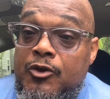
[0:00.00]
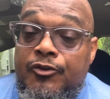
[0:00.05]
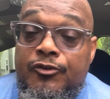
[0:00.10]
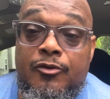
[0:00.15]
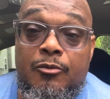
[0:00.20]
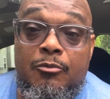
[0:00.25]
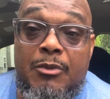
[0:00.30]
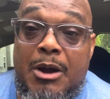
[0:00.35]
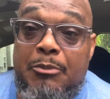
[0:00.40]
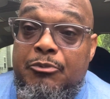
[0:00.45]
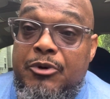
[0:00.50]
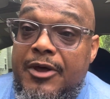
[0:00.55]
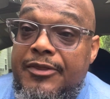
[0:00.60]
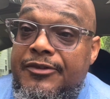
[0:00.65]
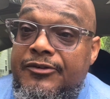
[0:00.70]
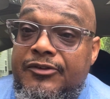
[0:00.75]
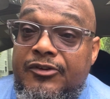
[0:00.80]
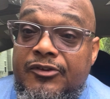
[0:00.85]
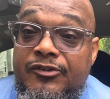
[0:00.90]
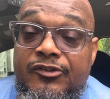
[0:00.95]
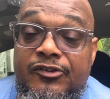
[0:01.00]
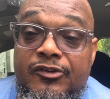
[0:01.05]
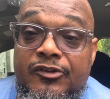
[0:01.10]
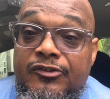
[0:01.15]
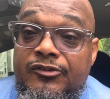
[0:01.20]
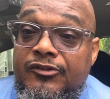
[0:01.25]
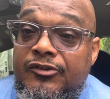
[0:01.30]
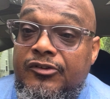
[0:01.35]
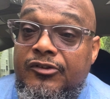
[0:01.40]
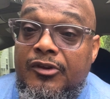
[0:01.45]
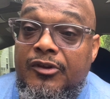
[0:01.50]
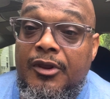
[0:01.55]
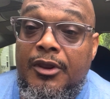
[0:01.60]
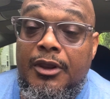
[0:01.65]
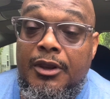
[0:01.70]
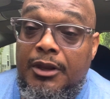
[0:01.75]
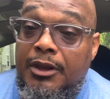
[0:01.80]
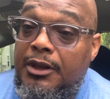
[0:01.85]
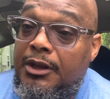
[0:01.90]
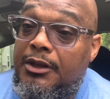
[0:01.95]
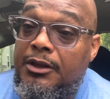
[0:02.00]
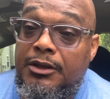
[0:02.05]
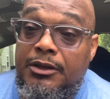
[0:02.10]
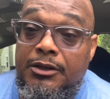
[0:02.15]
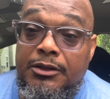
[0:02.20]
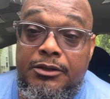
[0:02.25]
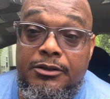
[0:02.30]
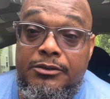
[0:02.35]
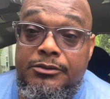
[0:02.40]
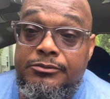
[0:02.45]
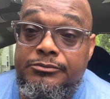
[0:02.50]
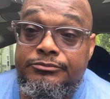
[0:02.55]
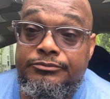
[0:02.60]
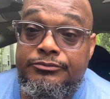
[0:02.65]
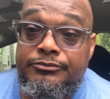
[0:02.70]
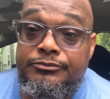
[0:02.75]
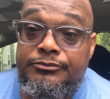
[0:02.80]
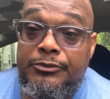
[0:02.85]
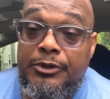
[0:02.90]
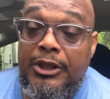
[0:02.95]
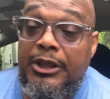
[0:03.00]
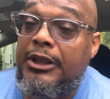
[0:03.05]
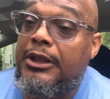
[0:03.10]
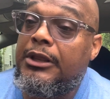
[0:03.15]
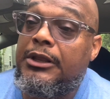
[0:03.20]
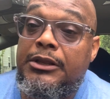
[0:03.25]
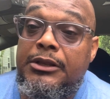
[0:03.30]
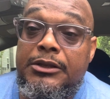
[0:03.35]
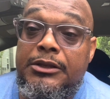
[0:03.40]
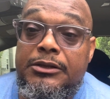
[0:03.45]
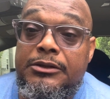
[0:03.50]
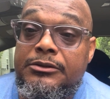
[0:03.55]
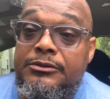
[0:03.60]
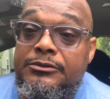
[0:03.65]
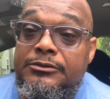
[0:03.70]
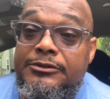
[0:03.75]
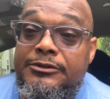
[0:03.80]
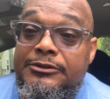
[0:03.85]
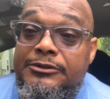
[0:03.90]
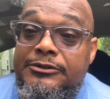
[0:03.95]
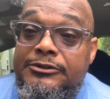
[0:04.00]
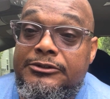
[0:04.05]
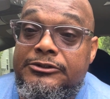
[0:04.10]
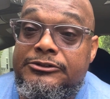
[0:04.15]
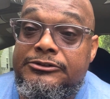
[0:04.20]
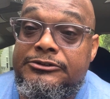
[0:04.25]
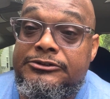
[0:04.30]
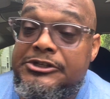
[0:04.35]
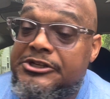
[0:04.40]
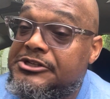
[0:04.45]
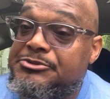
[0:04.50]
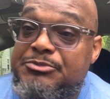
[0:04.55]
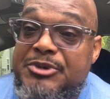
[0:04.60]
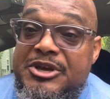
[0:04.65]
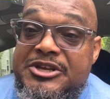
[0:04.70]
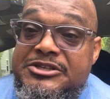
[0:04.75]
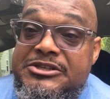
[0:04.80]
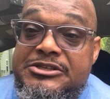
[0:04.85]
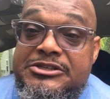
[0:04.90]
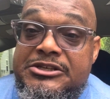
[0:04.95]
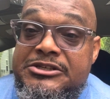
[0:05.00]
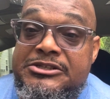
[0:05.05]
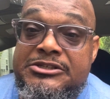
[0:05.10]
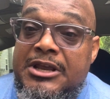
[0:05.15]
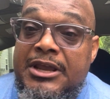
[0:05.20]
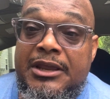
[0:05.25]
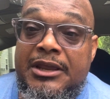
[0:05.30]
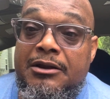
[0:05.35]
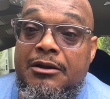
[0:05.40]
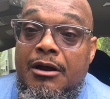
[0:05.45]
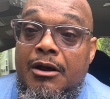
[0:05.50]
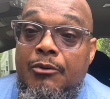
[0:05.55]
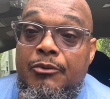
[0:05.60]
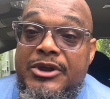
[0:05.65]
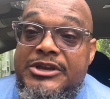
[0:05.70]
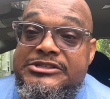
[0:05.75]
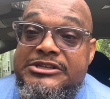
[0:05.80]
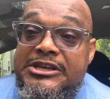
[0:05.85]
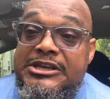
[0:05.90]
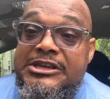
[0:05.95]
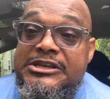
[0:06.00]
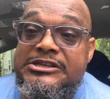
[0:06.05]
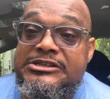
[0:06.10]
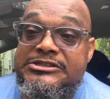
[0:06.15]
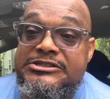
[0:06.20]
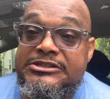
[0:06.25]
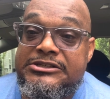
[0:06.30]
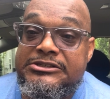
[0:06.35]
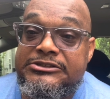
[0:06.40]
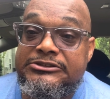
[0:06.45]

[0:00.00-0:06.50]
So my brothers and sisters, these messages ain't always easy.